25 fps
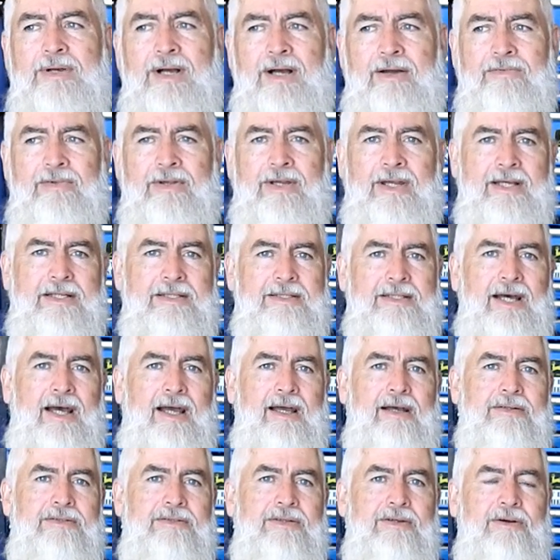Over the next day
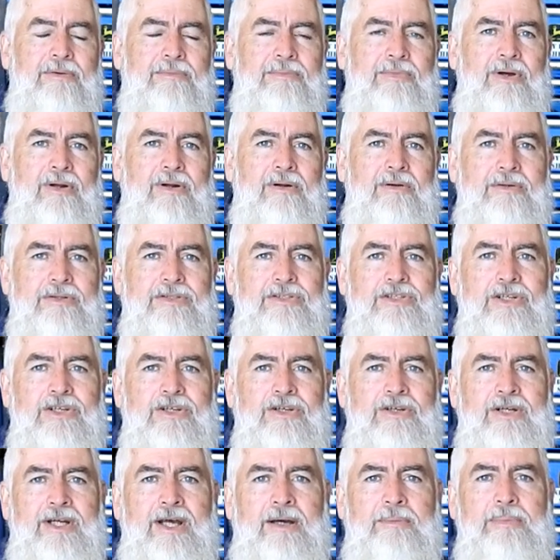or two, I'm going to
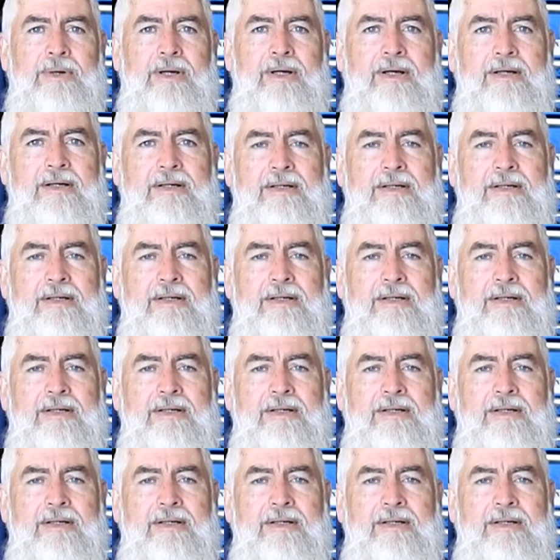turn up